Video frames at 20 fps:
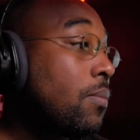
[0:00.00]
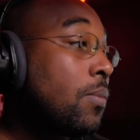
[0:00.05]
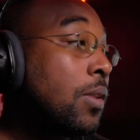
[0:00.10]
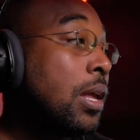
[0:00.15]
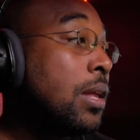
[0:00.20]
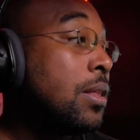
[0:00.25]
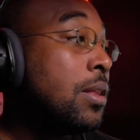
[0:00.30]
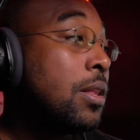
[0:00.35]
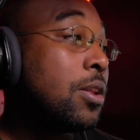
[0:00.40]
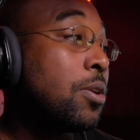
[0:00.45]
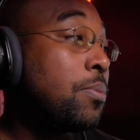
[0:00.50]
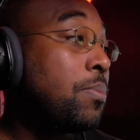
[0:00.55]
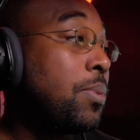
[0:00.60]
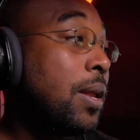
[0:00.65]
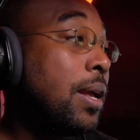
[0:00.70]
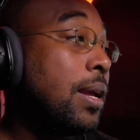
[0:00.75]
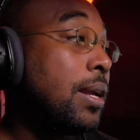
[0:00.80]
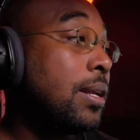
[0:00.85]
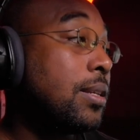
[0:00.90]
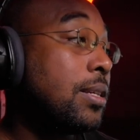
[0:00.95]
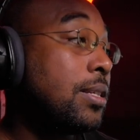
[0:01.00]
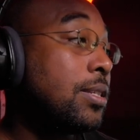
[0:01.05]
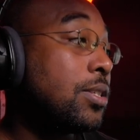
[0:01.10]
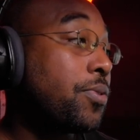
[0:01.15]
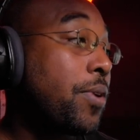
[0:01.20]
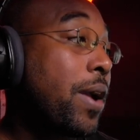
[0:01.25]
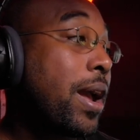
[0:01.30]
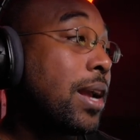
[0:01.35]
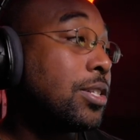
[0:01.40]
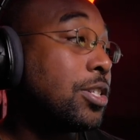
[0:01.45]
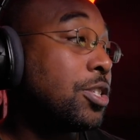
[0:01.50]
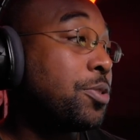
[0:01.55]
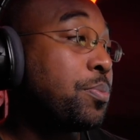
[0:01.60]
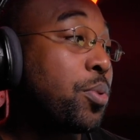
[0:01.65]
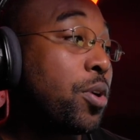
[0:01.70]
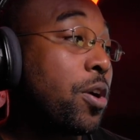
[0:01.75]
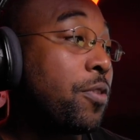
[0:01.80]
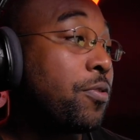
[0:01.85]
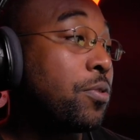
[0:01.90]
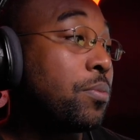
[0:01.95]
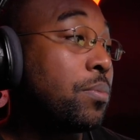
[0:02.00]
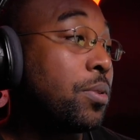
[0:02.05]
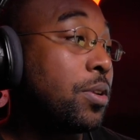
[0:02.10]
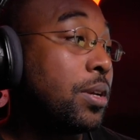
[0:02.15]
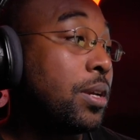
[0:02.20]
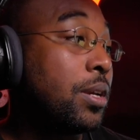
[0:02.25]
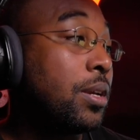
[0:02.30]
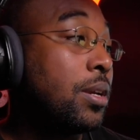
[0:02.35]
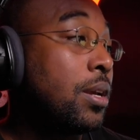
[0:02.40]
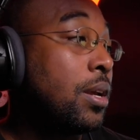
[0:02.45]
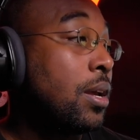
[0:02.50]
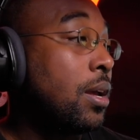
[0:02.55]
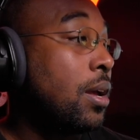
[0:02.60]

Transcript: And then they're playing these crashes, preferably,